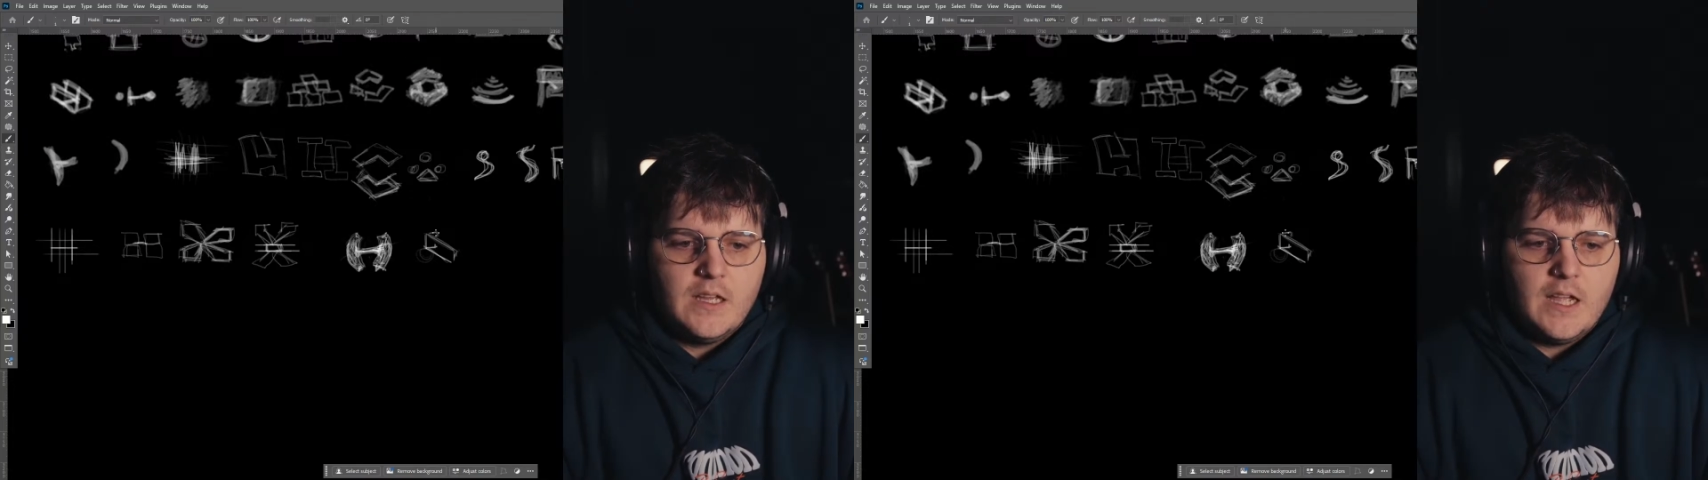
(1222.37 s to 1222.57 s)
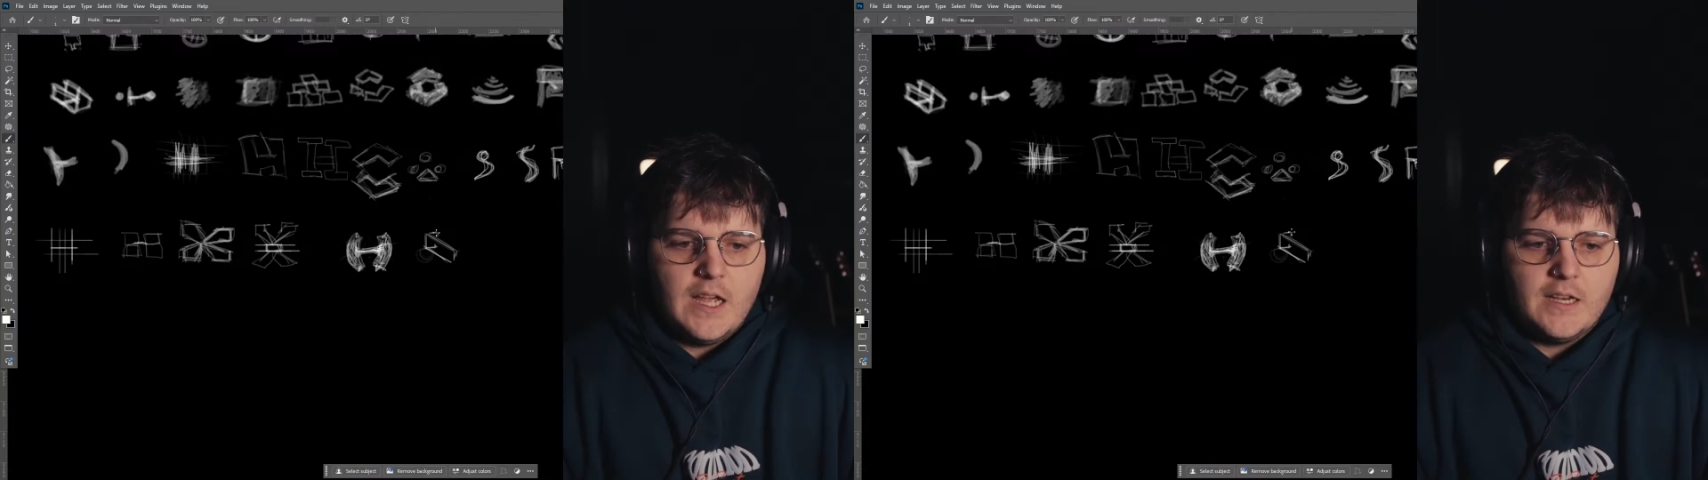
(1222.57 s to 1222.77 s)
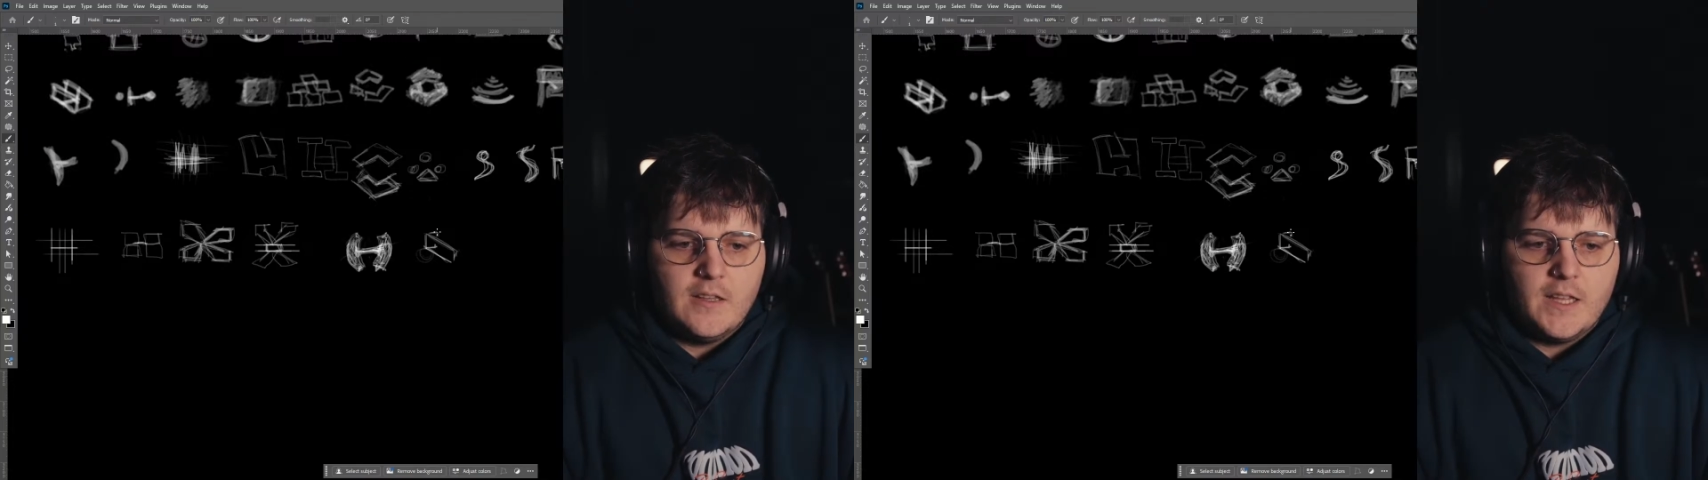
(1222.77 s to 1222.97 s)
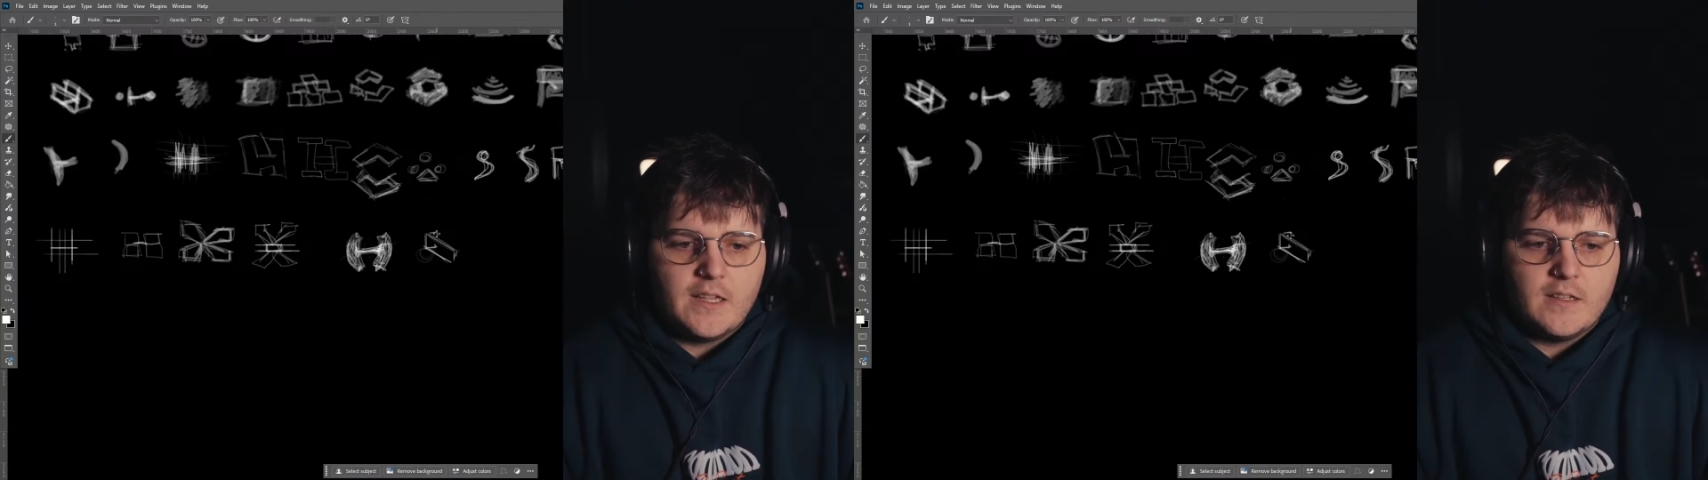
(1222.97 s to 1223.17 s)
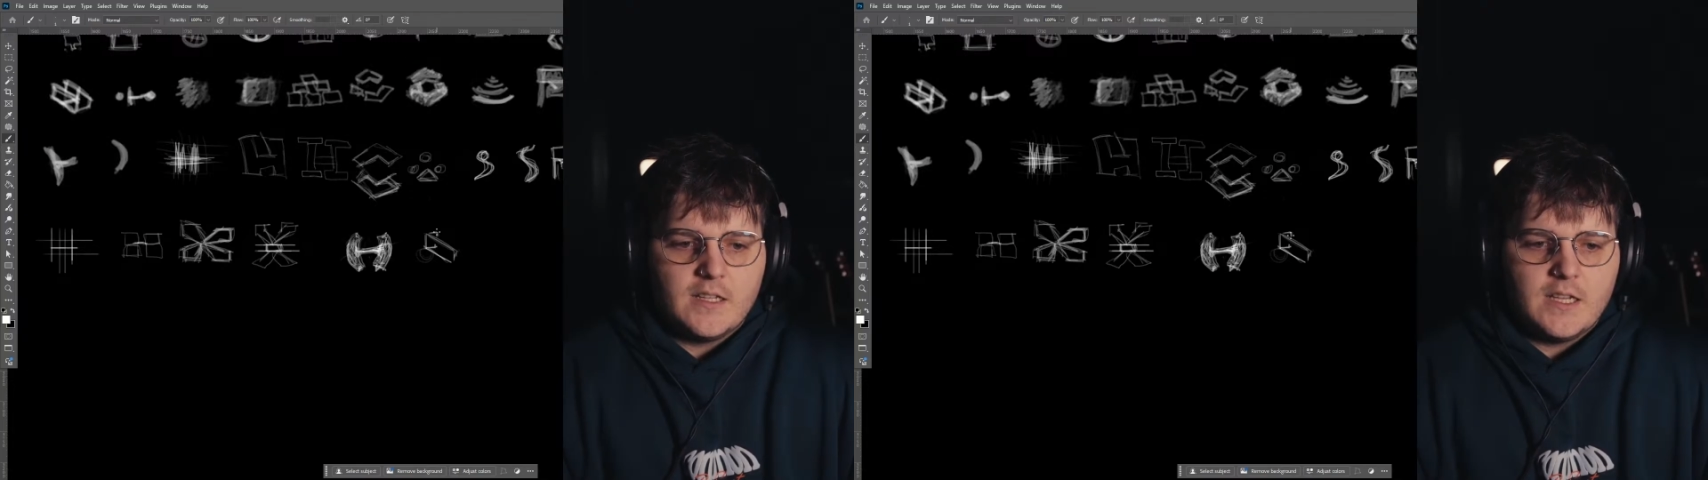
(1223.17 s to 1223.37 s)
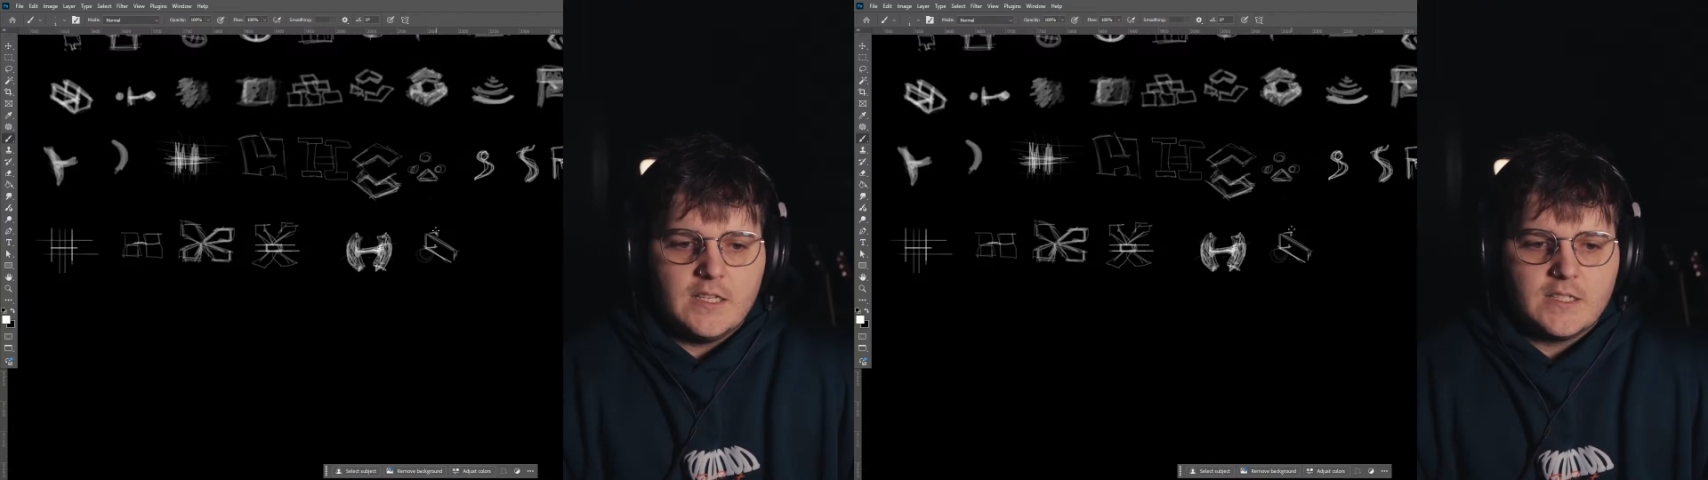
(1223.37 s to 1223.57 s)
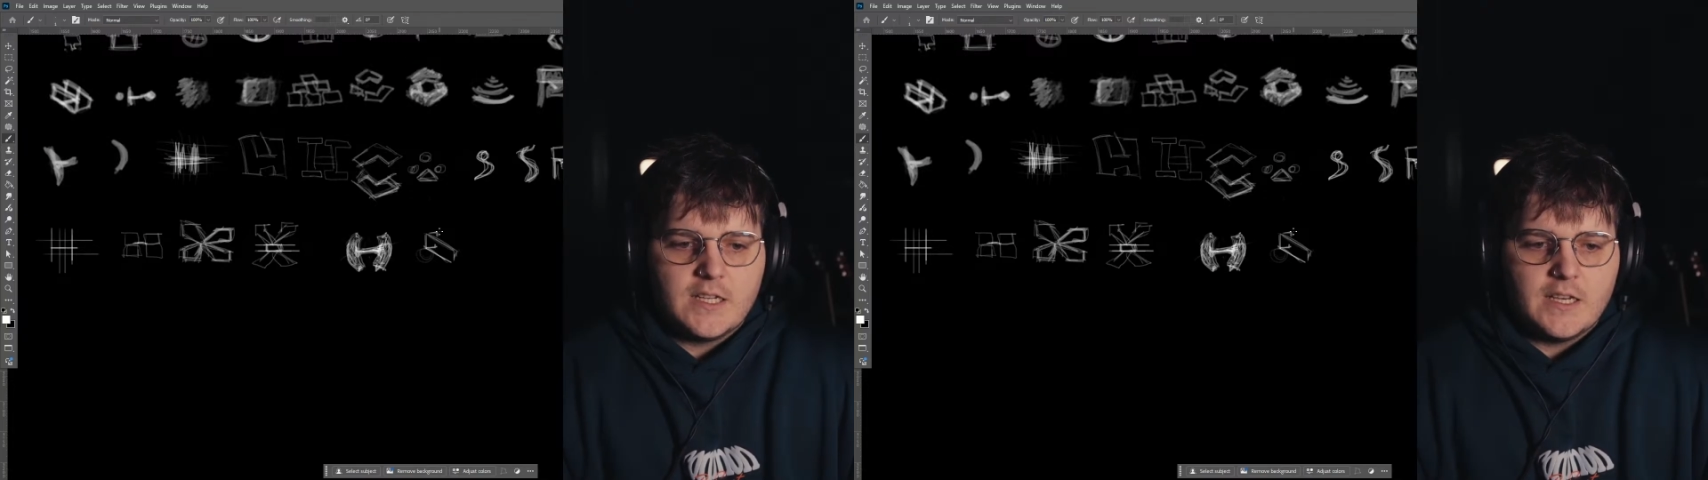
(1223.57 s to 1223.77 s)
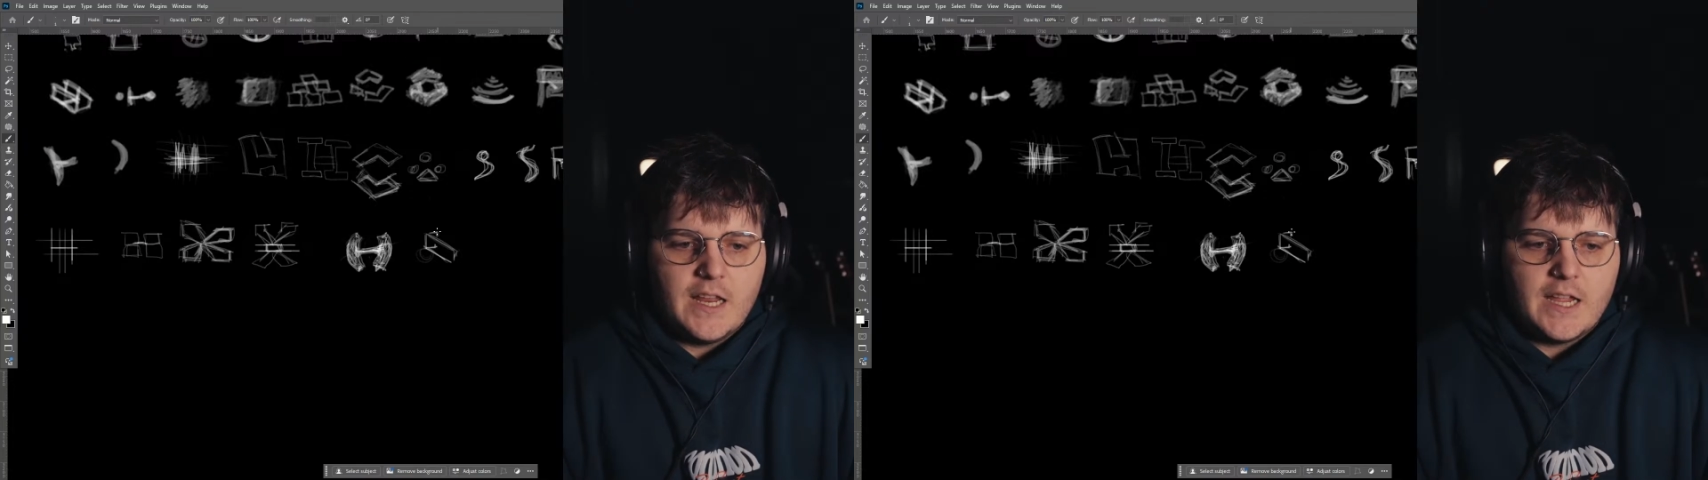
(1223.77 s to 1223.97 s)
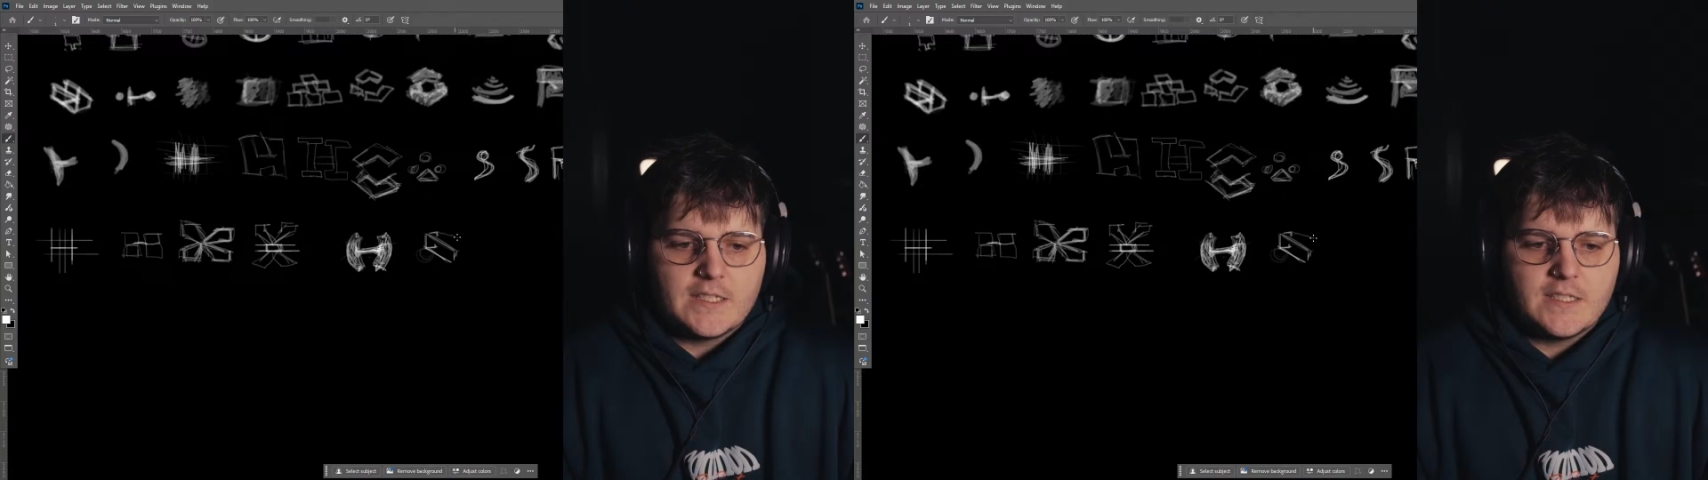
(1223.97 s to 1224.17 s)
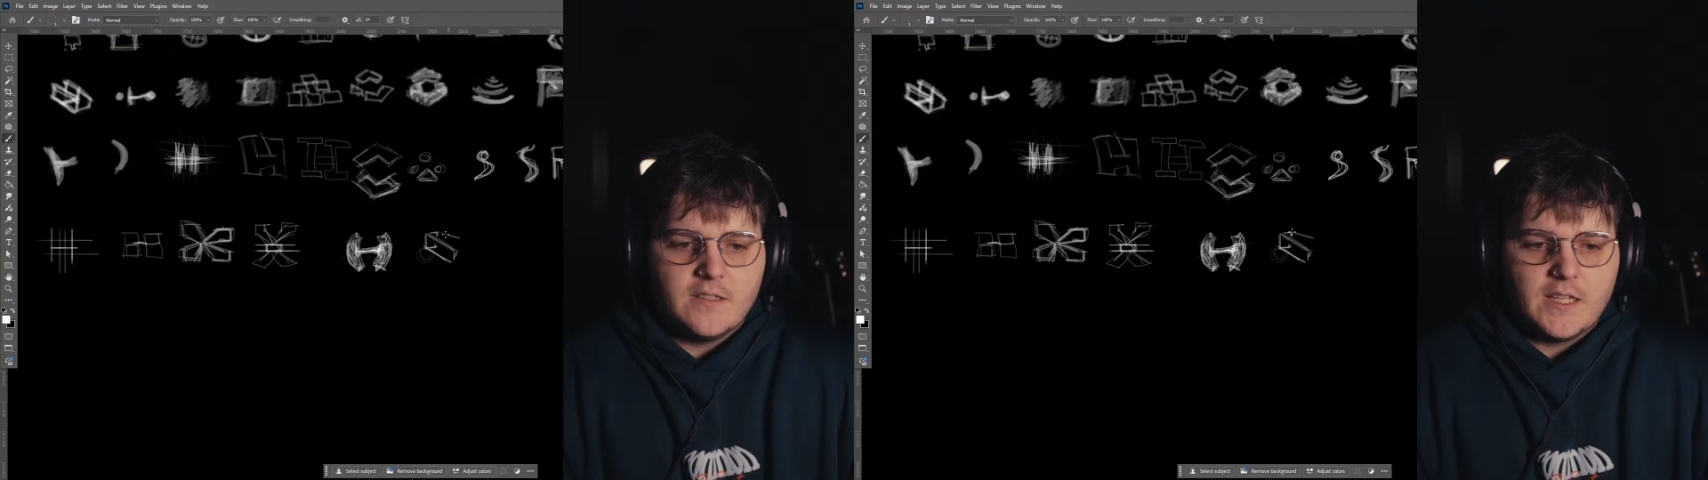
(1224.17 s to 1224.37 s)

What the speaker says: and it like interconnects